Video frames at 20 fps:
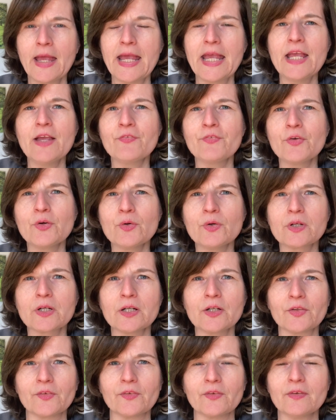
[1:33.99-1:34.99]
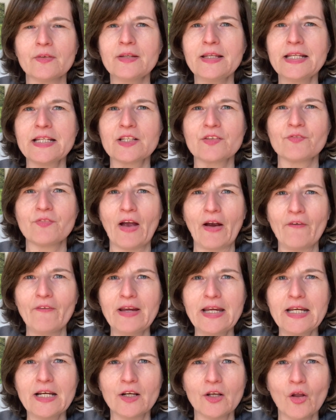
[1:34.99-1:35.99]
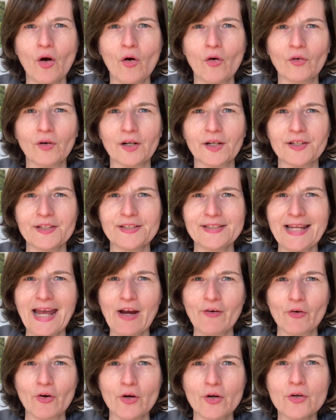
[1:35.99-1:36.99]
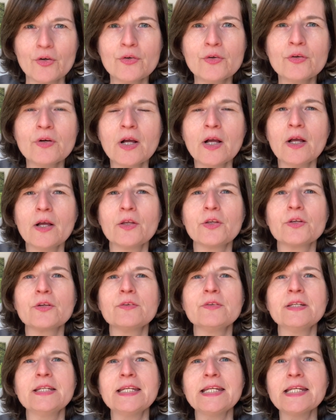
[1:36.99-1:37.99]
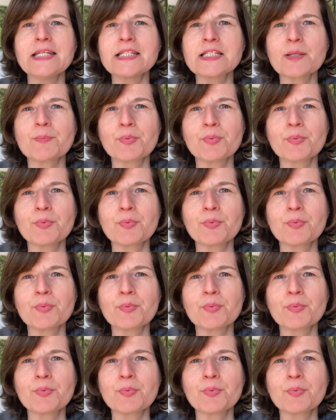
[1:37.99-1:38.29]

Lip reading: if your garden is very long and narrow, you need to